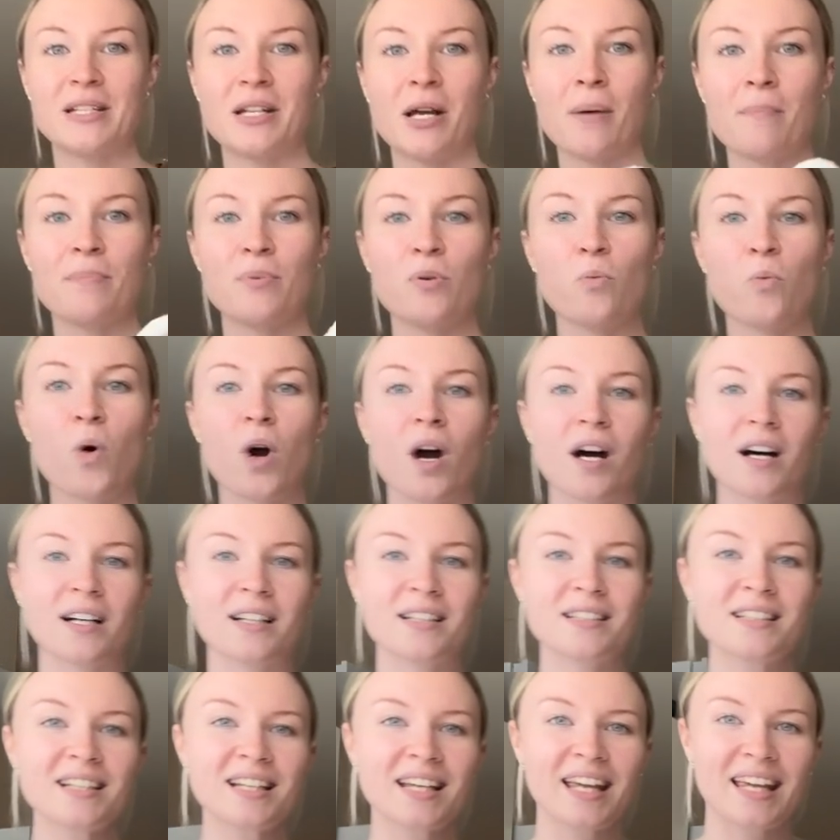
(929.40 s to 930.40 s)
number
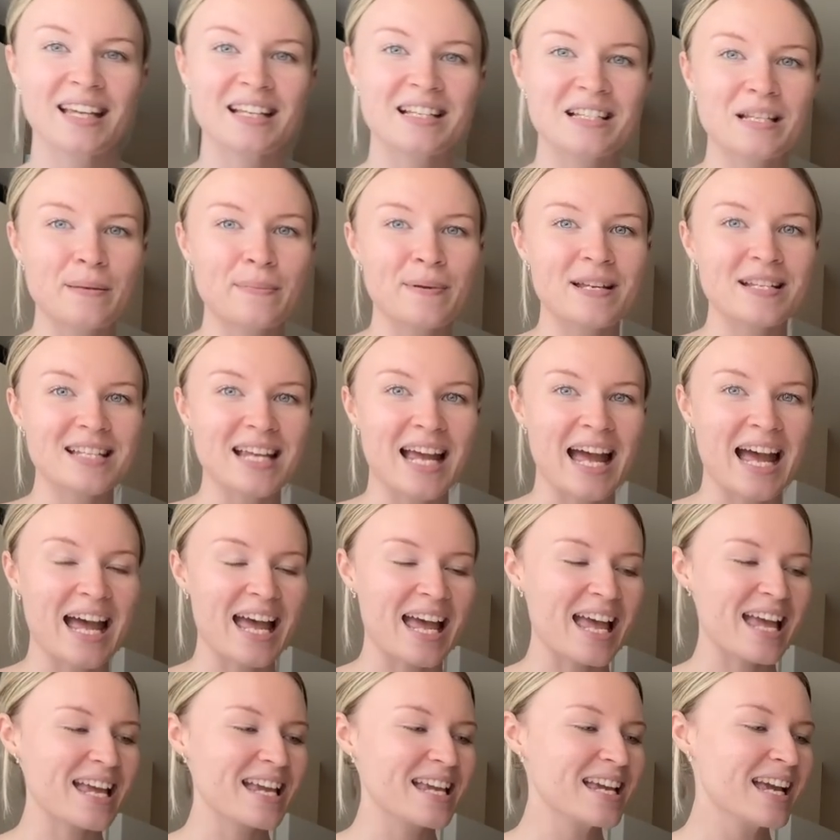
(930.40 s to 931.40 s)
one, exhibit
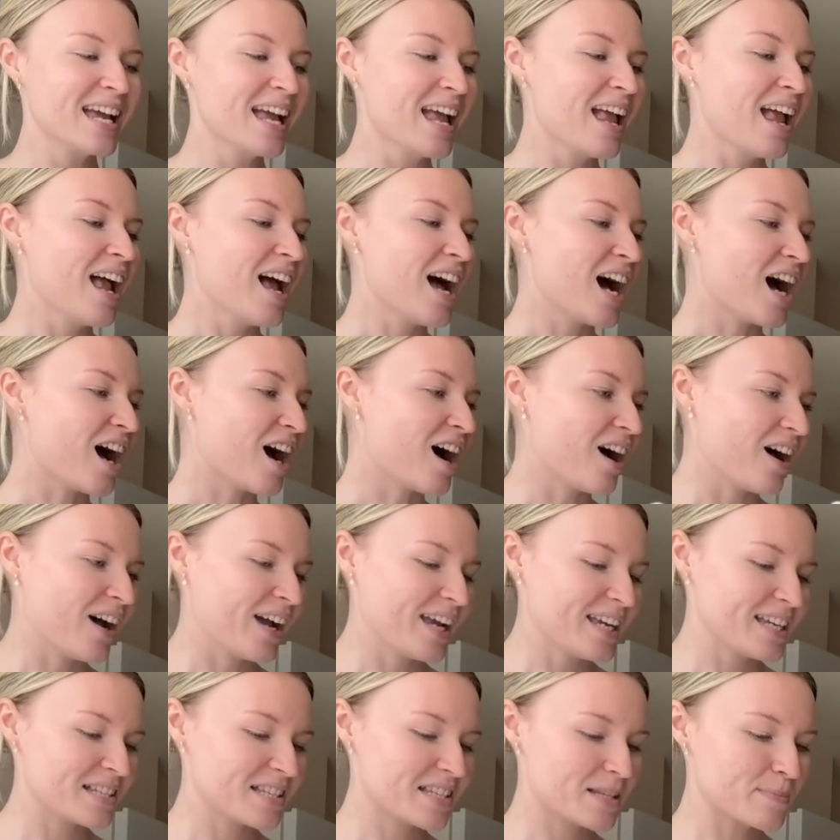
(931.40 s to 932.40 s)
A,
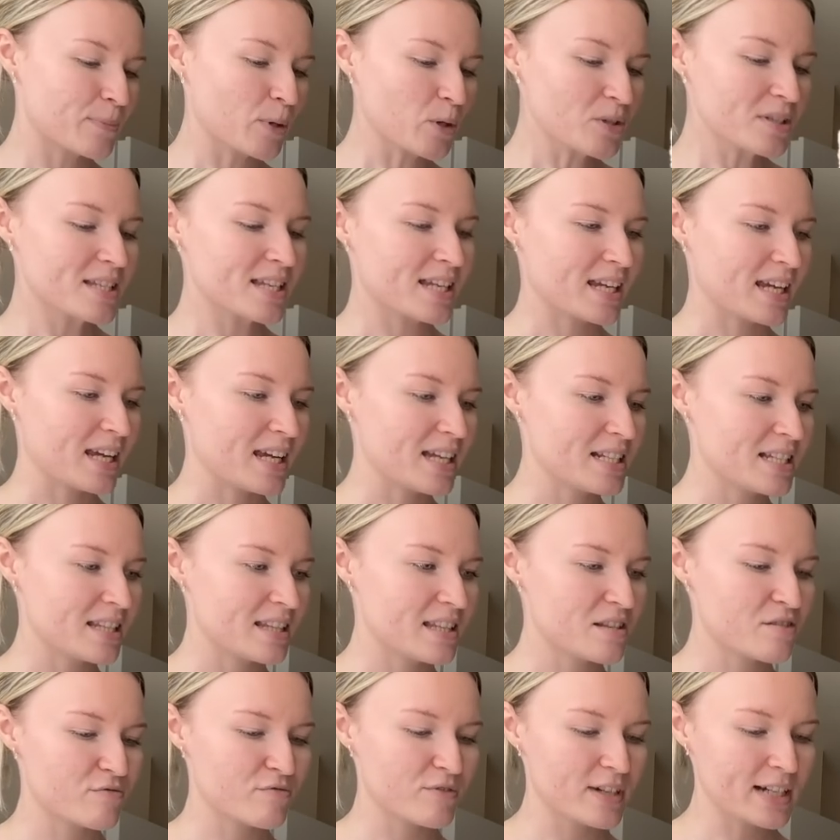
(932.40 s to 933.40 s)
I spotted
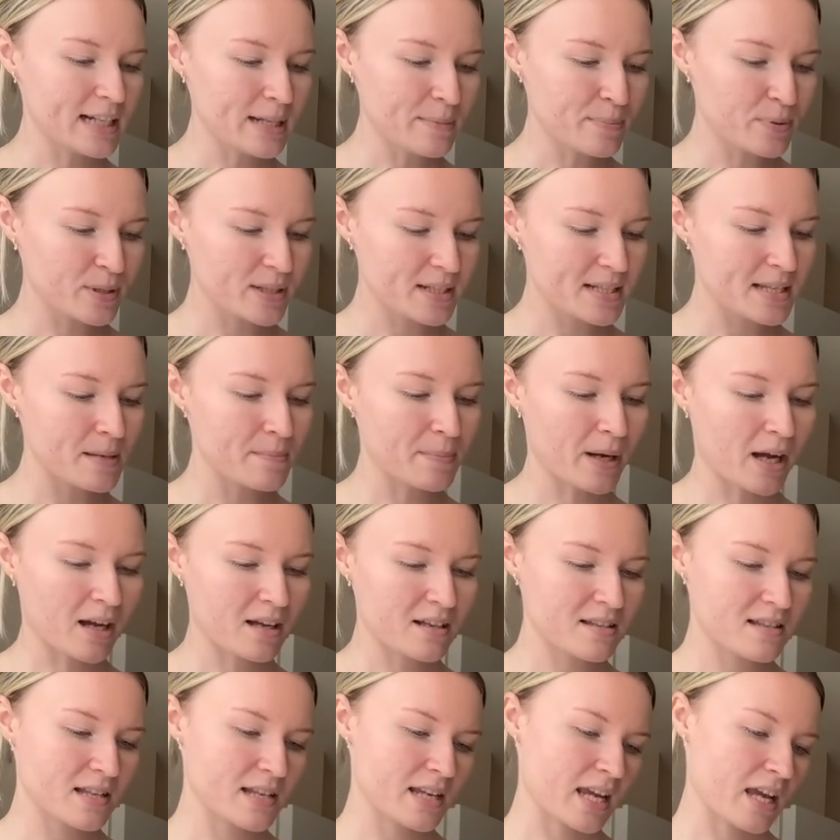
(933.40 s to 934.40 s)
this really pretty
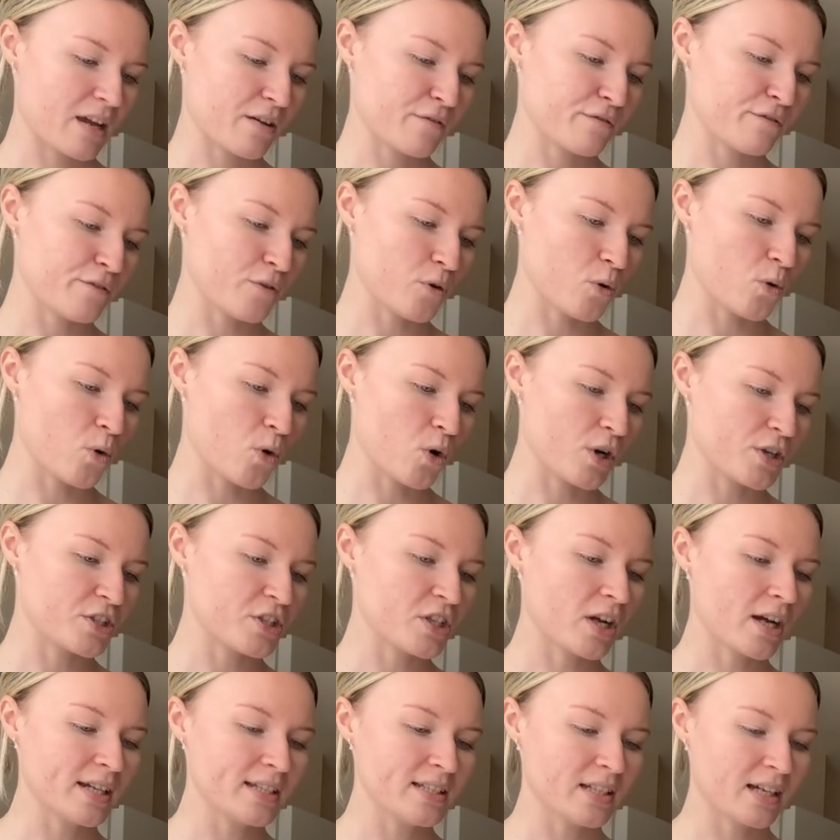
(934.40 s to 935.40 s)
basket for
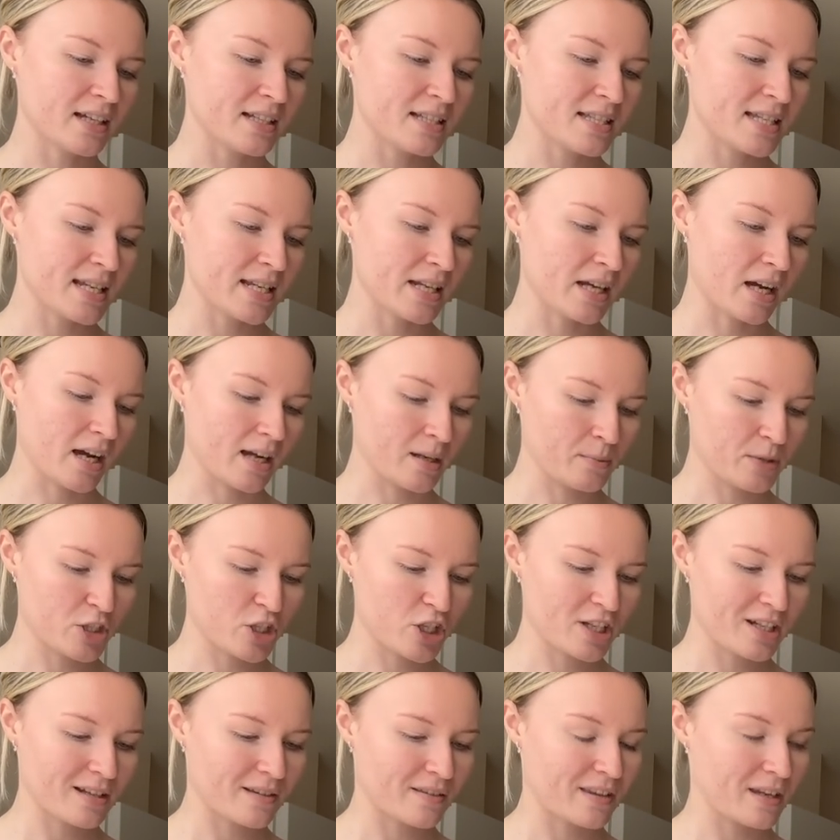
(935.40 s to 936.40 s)
$9.99, which
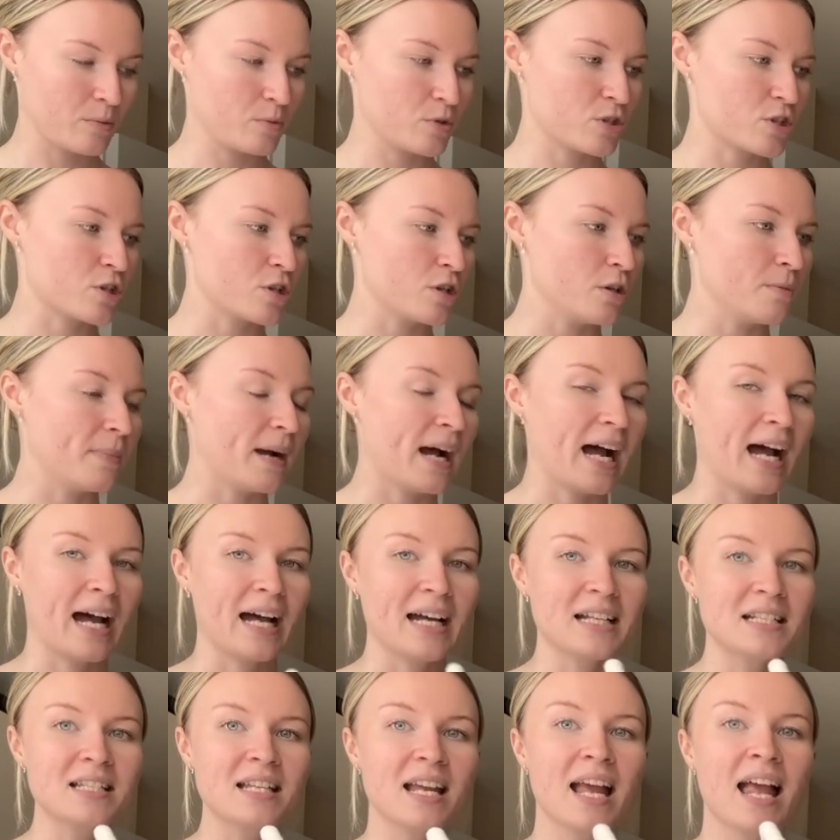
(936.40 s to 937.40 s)
I didn't think was too
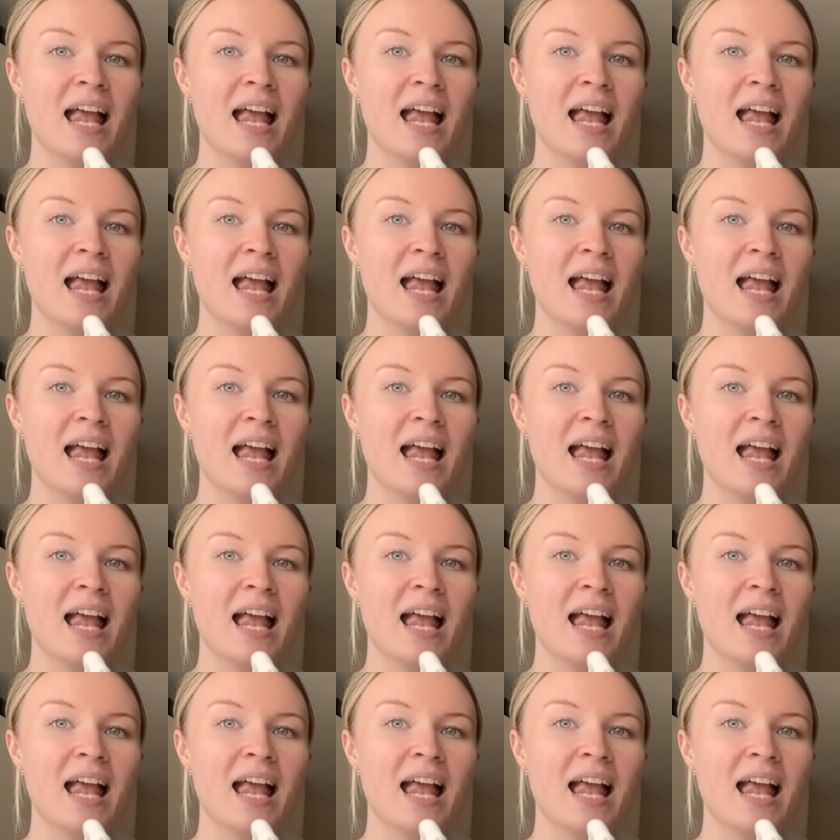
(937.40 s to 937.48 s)
bad.